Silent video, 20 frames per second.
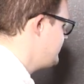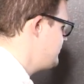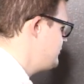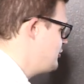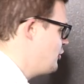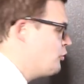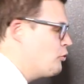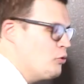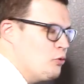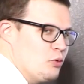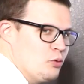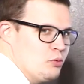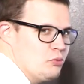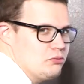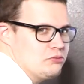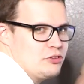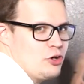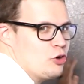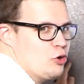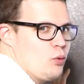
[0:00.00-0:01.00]
No,
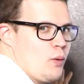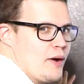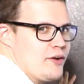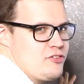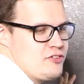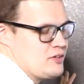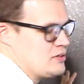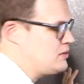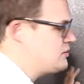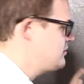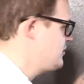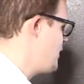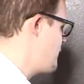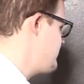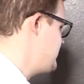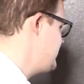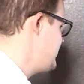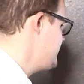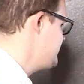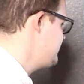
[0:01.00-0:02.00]
no question. I
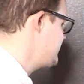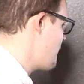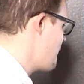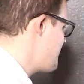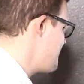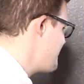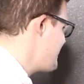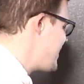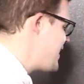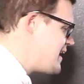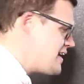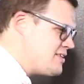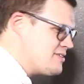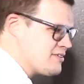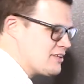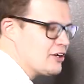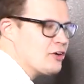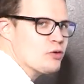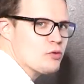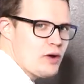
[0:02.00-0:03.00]
mean, this is an
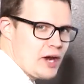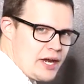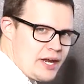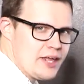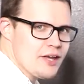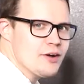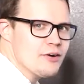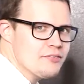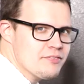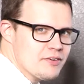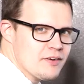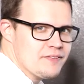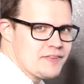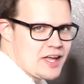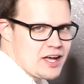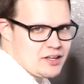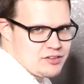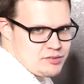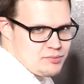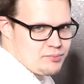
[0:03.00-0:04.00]
amazing radio for a
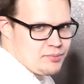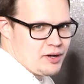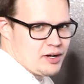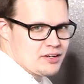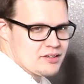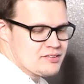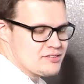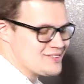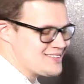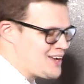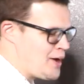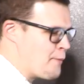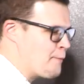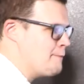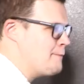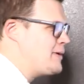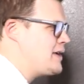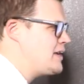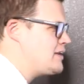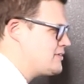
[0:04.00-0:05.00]
thousand bucks.
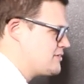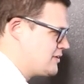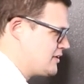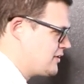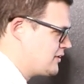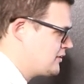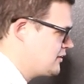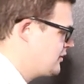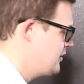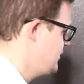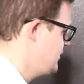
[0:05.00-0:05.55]
Amazing.